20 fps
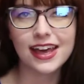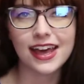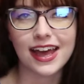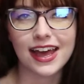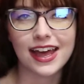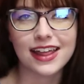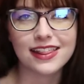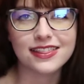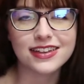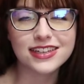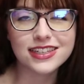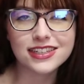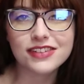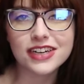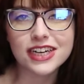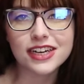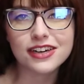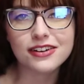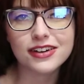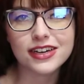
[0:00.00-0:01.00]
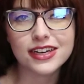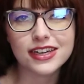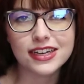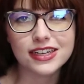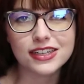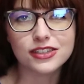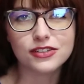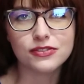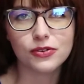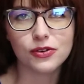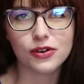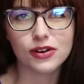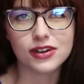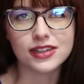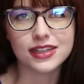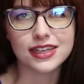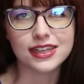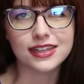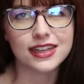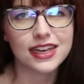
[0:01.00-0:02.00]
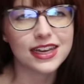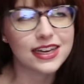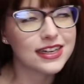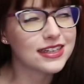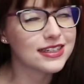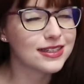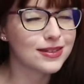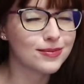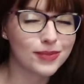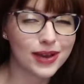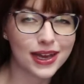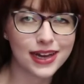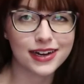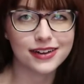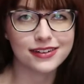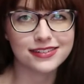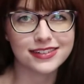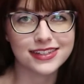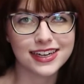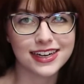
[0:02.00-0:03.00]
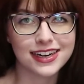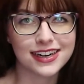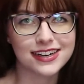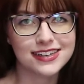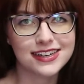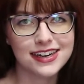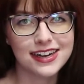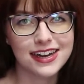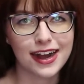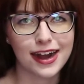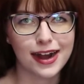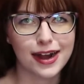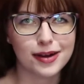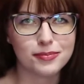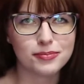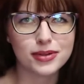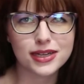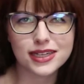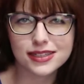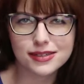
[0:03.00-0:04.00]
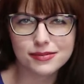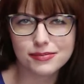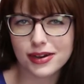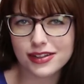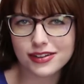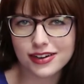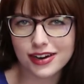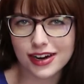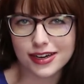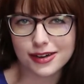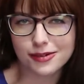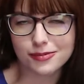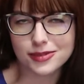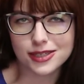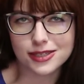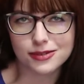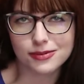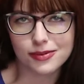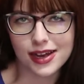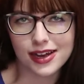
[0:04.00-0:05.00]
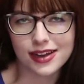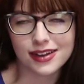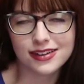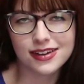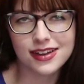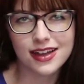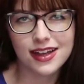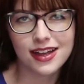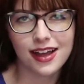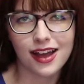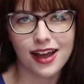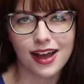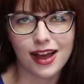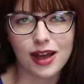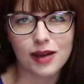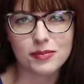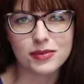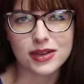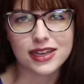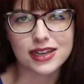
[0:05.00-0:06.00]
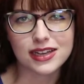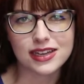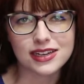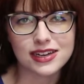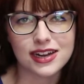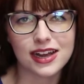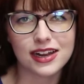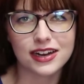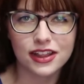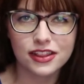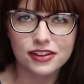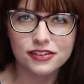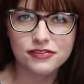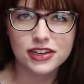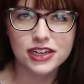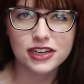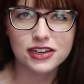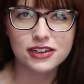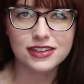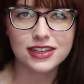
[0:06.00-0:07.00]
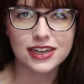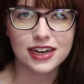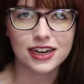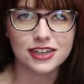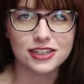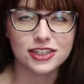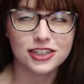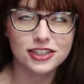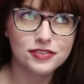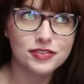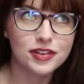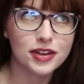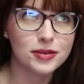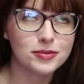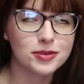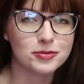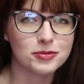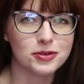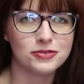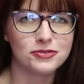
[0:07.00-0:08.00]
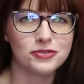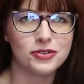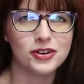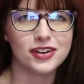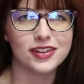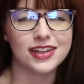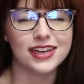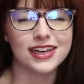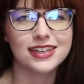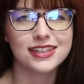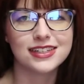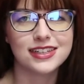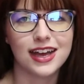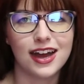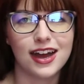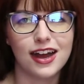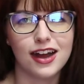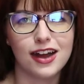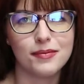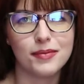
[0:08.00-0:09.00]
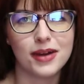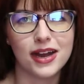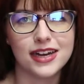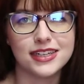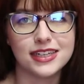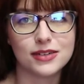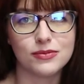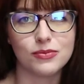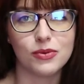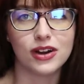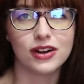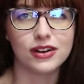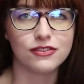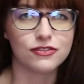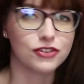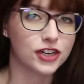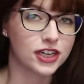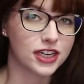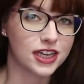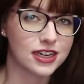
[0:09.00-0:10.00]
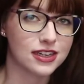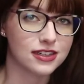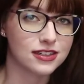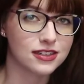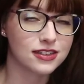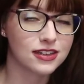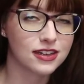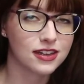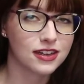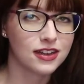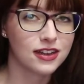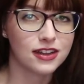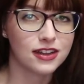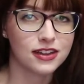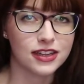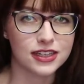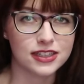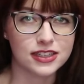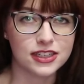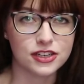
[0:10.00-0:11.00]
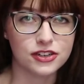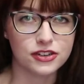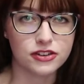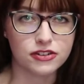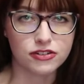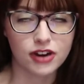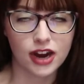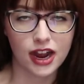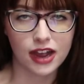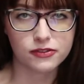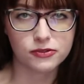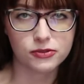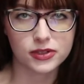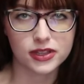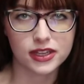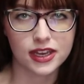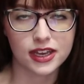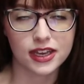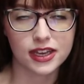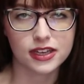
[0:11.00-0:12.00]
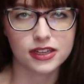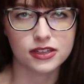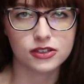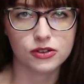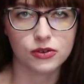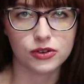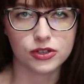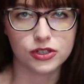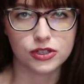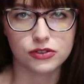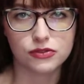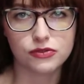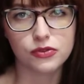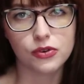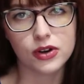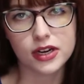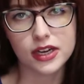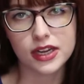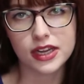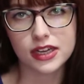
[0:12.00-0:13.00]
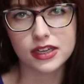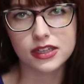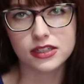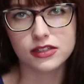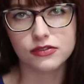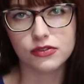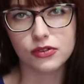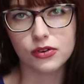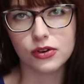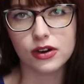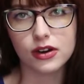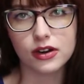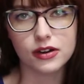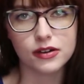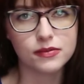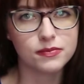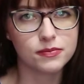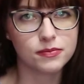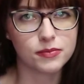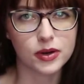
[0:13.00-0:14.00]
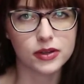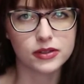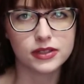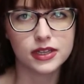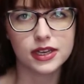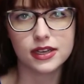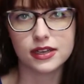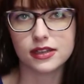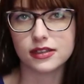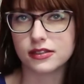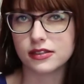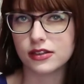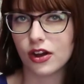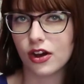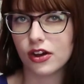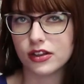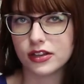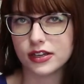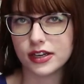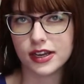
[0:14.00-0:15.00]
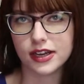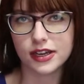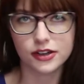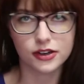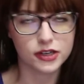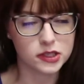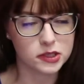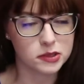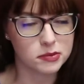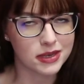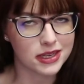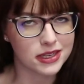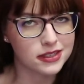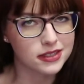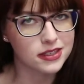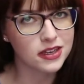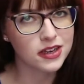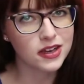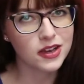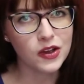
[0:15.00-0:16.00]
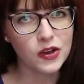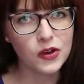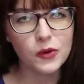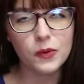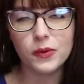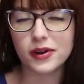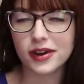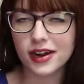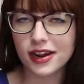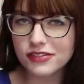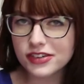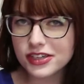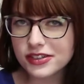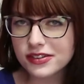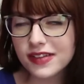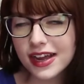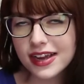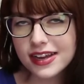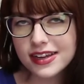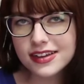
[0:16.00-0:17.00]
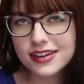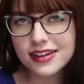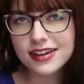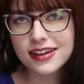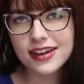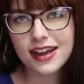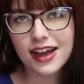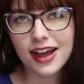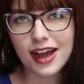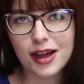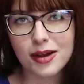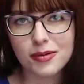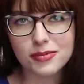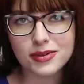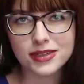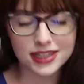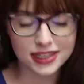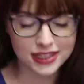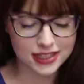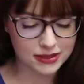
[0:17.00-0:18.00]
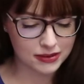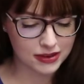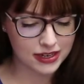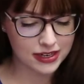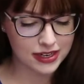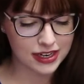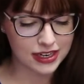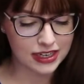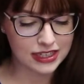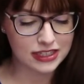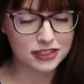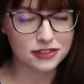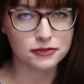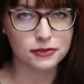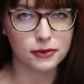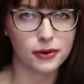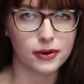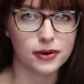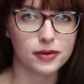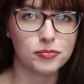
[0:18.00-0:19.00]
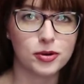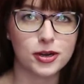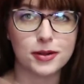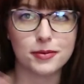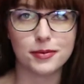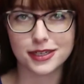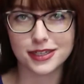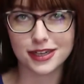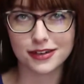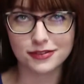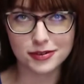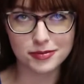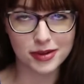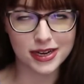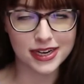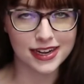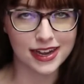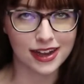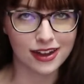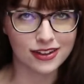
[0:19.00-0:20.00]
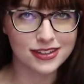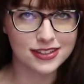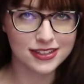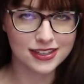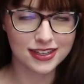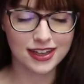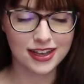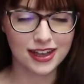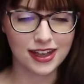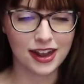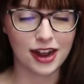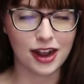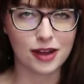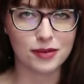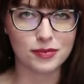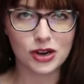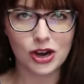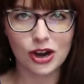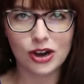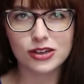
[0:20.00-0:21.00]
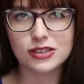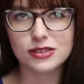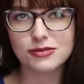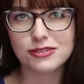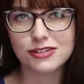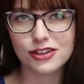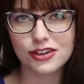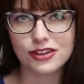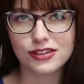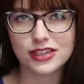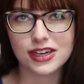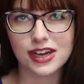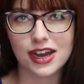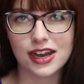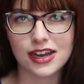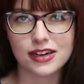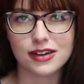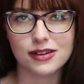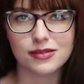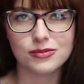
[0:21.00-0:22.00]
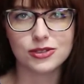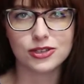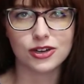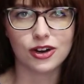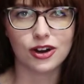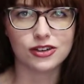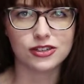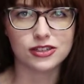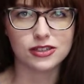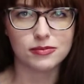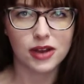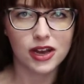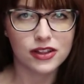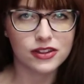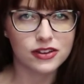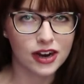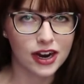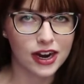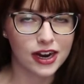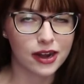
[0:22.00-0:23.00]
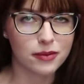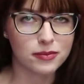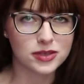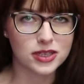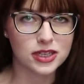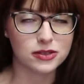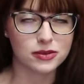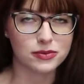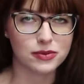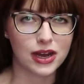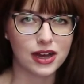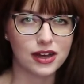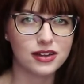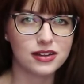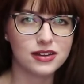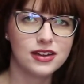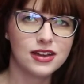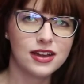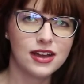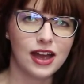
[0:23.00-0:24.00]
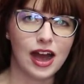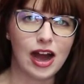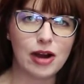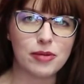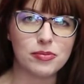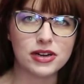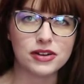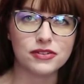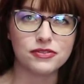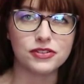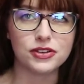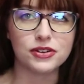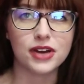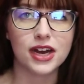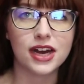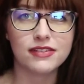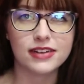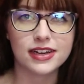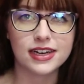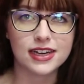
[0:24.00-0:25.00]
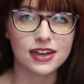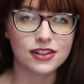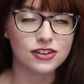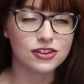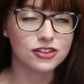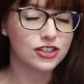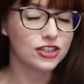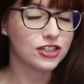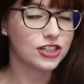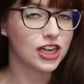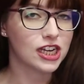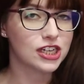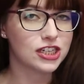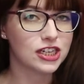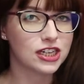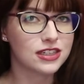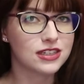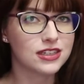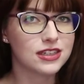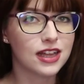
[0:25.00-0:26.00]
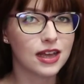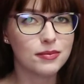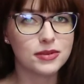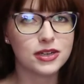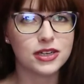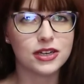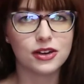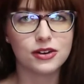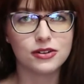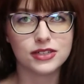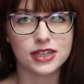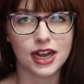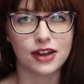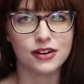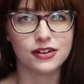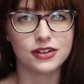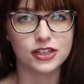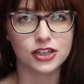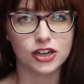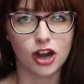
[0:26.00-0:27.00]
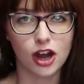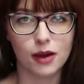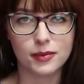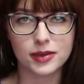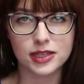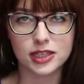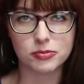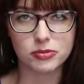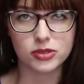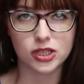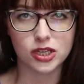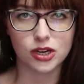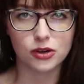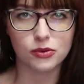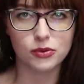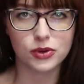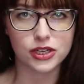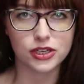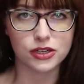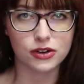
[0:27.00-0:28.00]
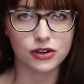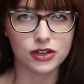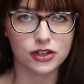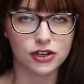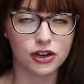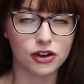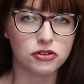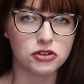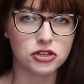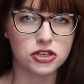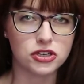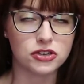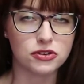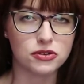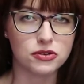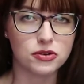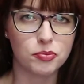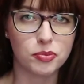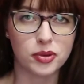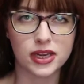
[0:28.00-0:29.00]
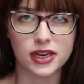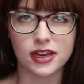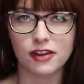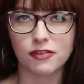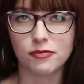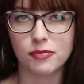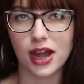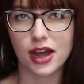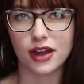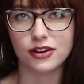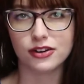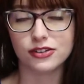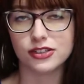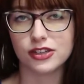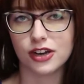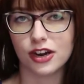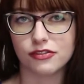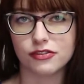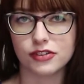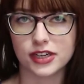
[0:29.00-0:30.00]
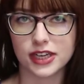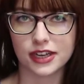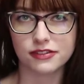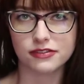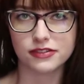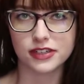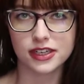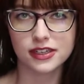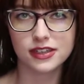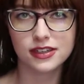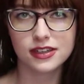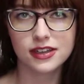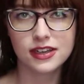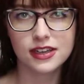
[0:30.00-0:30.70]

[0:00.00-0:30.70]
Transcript: And this video is for the ladies and men out there, plus some other items as well. In another video that I just filmed before this, I did one for kids. Things that you can craft with kids or do for kids for birthdays, holiday, Christmas, whatever you like. But this one is for pretty much everybody else. There are some clothing items, there are some other items as well, but if you have any other suggestions, let me know down in the comments below what your go-to PDF patterns are for gifting.